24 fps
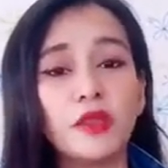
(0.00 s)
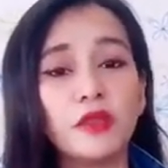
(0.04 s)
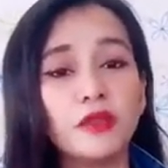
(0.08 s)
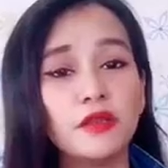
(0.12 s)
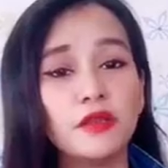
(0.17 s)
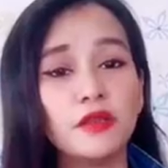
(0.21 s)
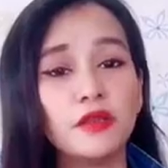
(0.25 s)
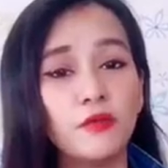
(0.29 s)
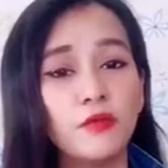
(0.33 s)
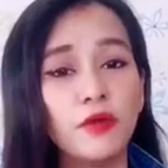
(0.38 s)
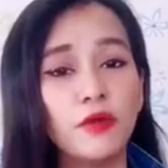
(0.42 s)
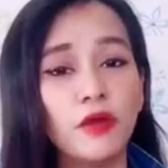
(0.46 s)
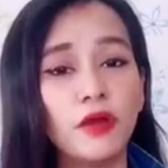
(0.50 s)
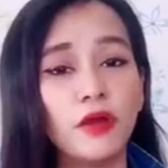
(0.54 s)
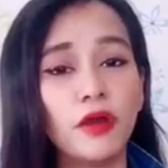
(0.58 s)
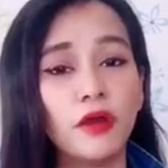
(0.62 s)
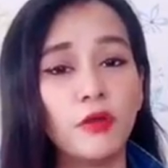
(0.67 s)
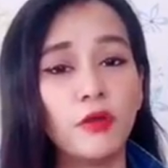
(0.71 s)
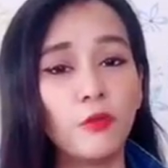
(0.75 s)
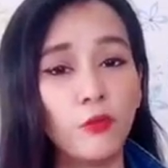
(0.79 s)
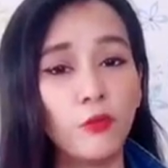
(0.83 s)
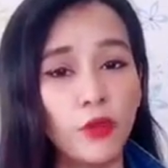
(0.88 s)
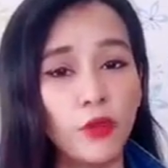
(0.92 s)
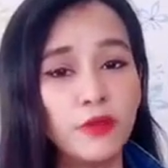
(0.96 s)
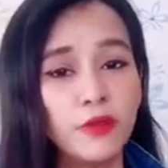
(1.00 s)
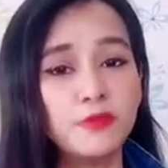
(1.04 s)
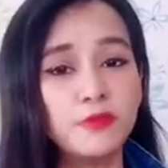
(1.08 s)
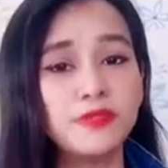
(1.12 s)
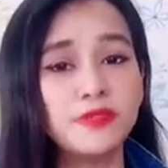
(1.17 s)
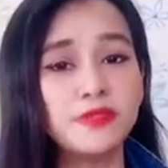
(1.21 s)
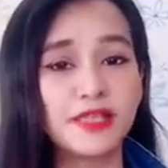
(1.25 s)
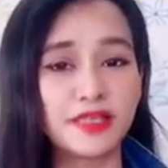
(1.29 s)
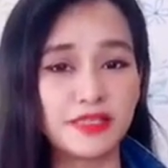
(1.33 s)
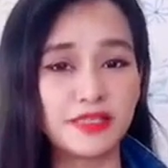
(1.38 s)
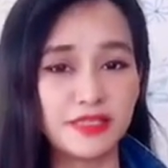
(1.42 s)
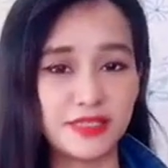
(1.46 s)
the verb
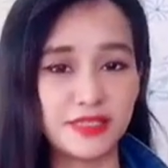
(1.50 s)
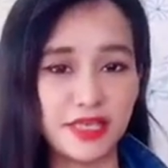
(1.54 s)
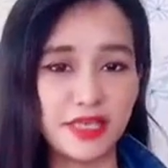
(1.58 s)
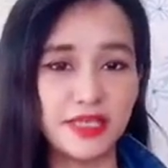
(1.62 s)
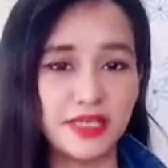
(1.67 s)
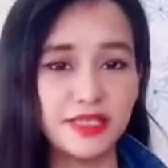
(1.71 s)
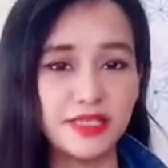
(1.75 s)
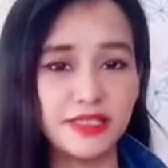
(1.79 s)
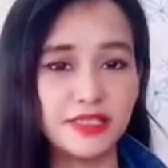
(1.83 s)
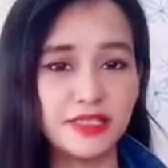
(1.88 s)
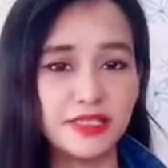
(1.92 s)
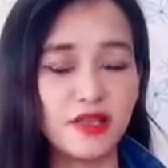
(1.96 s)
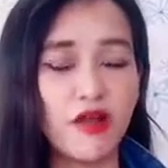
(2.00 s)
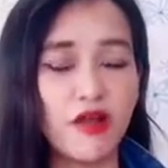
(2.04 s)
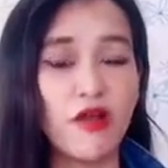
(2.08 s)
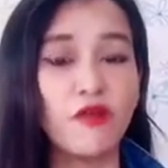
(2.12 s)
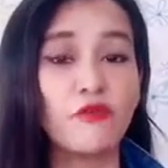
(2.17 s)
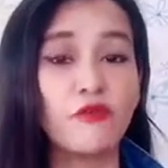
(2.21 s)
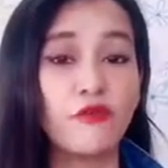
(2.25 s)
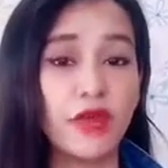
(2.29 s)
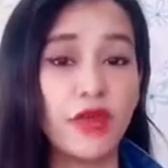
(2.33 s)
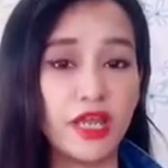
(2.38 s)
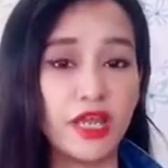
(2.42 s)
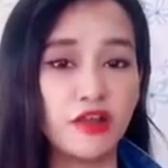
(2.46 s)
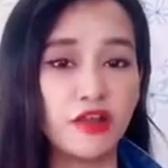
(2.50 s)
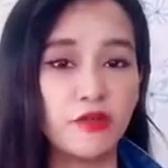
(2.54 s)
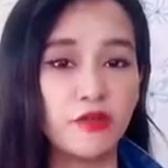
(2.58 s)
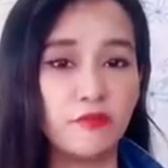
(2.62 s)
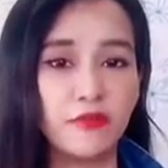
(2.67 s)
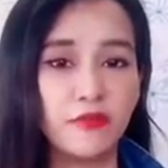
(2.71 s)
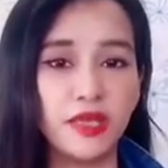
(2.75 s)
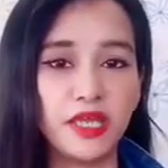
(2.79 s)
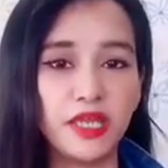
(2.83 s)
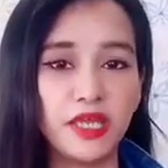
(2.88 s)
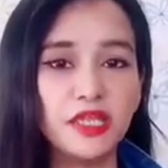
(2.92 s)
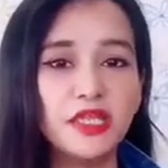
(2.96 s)
suggest or
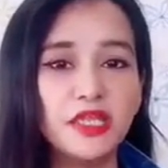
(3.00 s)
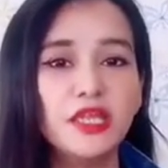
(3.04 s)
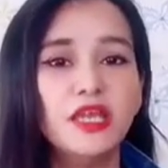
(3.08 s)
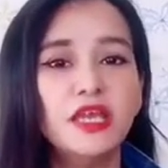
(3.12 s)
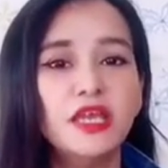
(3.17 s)
recommend,